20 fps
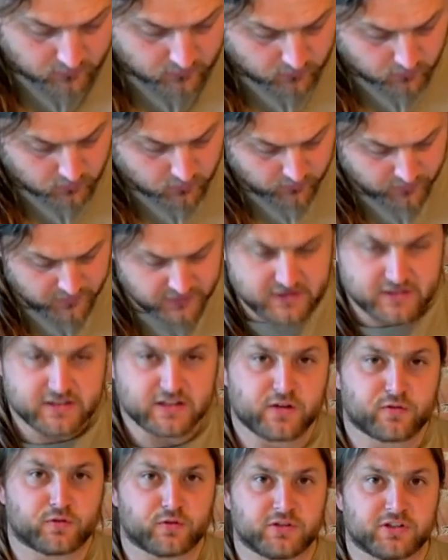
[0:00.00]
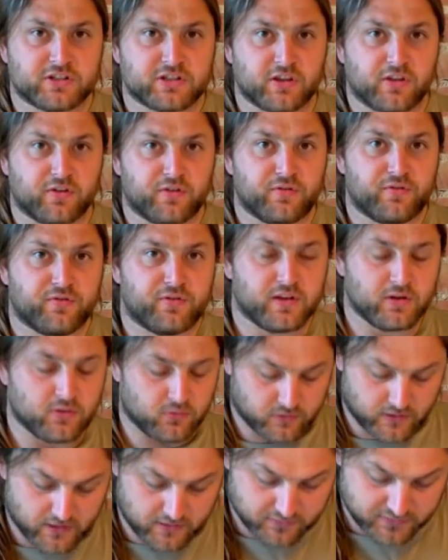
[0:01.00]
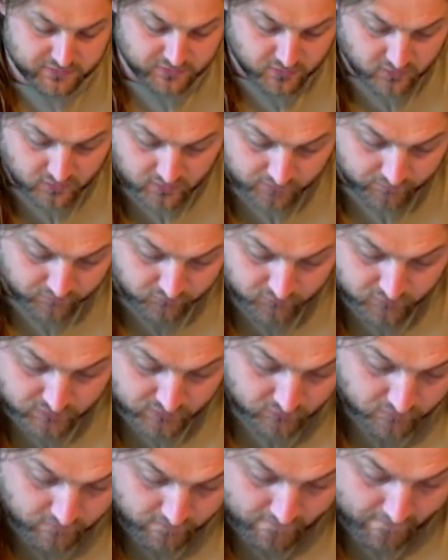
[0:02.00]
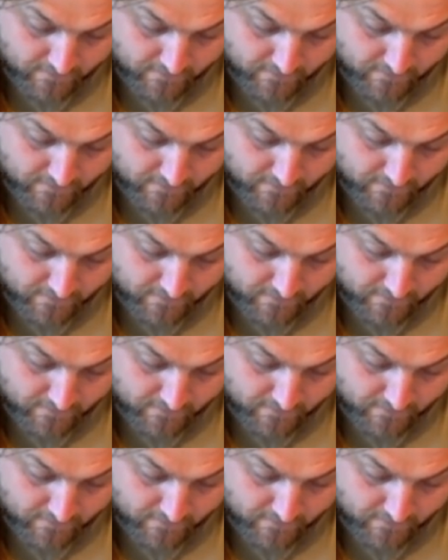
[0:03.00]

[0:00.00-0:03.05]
Oh, and the difference to the feel there is unreal.